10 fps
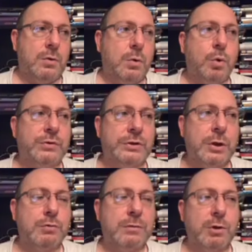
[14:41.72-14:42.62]
audio
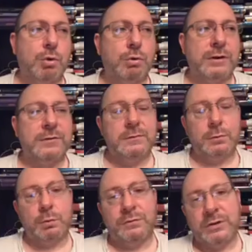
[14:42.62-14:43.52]
recordings
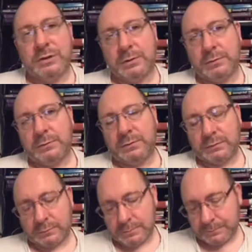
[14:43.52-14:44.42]
or
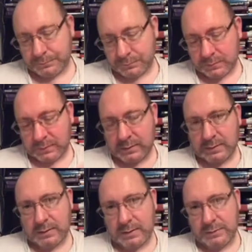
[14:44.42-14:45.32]
videos,
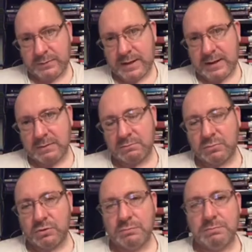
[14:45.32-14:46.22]
then
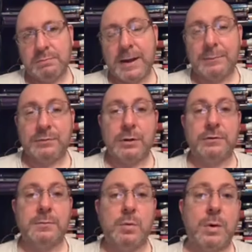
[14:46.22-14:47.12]
perhaps go
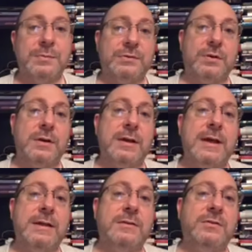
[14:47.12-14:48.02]
to my website
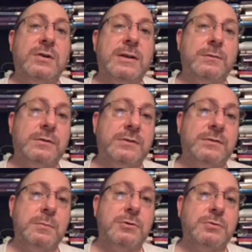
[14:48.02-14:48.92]
and leave a
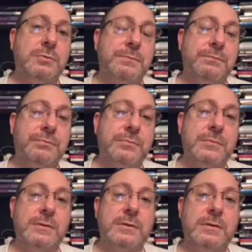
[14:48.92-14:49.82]
testimonial.
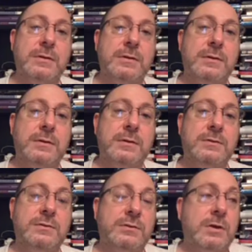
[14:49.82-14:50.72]

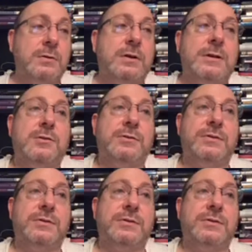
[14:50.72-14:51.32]
Just go click on